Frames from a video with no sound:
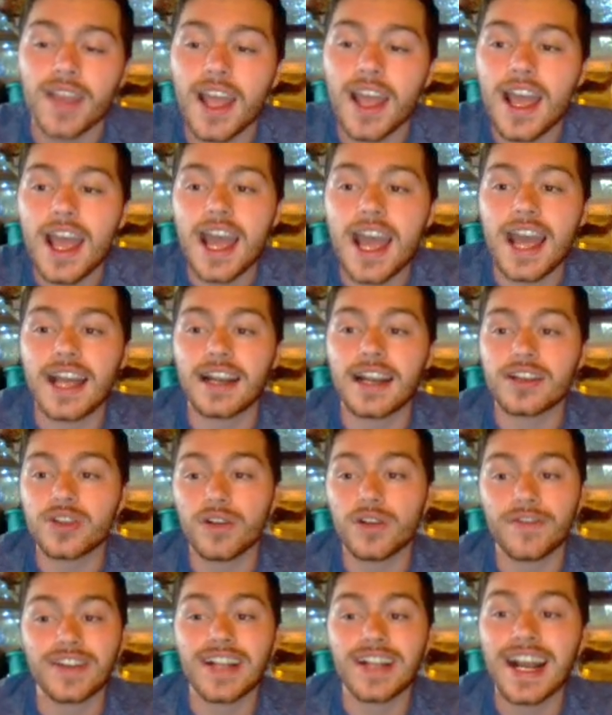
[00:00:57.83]
And I
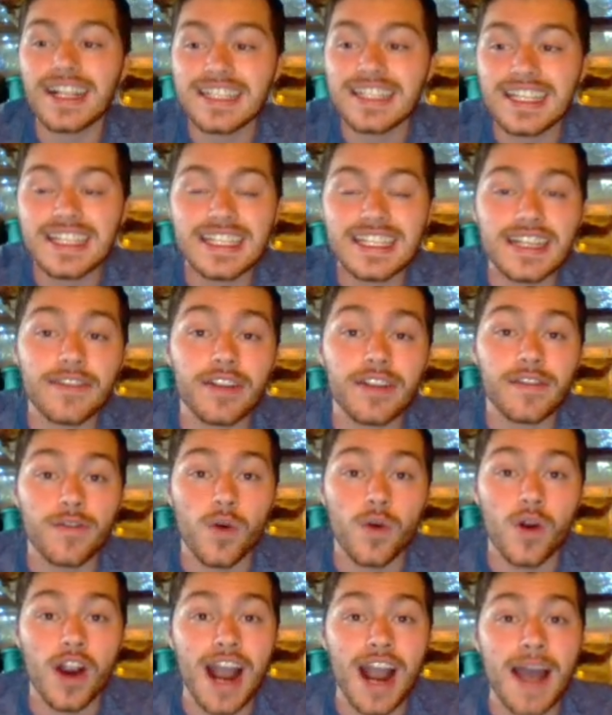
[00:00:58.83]
sold it for
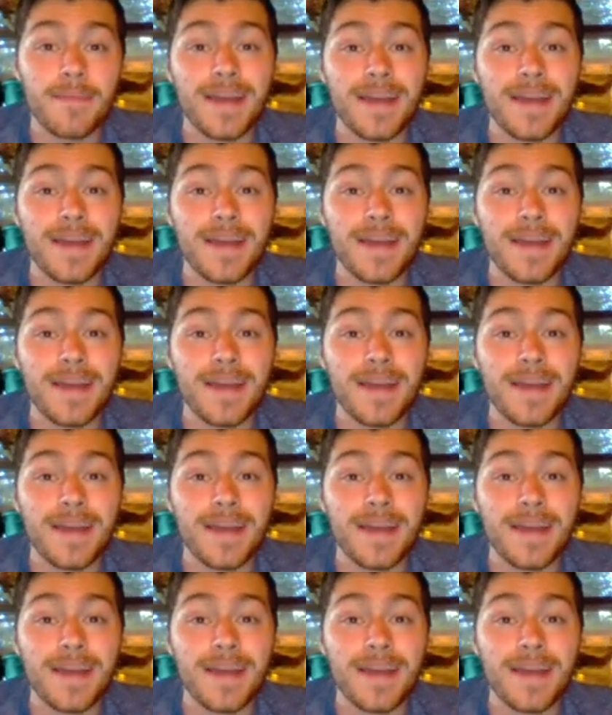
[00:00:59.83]
$19.74. I paid